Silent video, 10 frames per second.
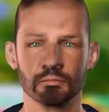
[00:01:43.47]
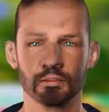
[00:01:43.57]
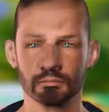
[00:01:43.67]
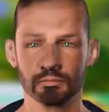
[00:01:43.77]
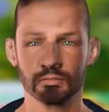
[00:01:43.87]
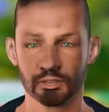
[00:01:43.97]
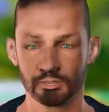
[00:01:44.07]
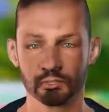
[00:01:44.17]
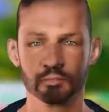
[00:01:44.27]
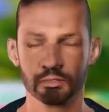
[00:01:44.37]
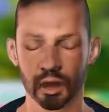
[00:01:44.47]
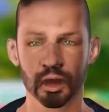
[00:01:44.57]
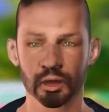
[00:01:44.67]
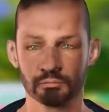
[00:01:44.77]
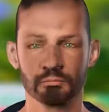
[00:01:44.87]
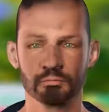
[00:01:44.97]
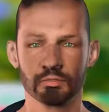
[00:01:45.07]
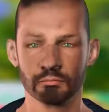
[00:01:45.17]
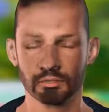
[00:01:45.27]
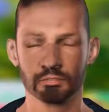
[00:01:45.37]
if it was, maybe he was
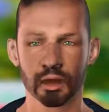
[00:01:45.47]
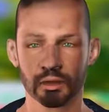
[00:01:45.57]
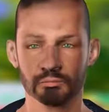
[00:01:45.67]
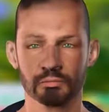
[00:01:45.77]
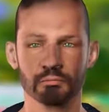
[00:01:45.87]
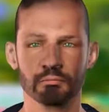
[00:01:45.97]
imitating someone.